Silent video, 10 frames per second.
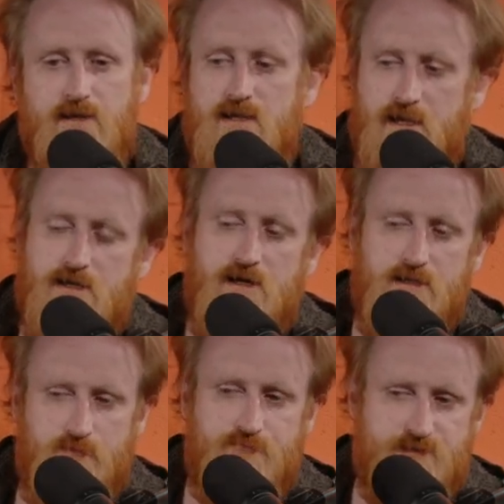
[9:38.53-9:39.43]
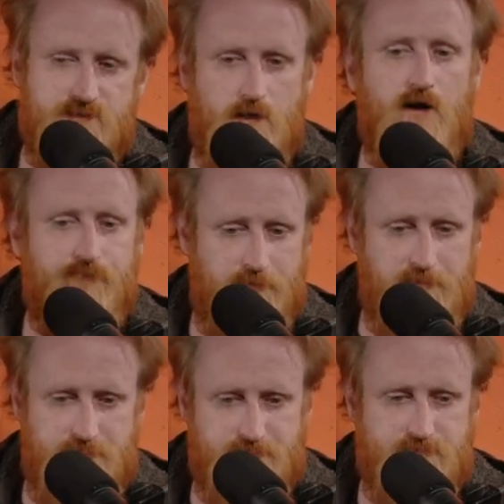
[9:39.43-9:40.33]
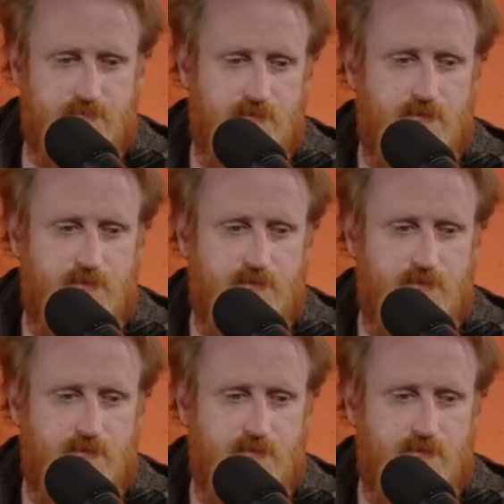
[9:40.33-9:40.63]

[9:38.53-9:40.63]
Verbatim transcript: it kind of softens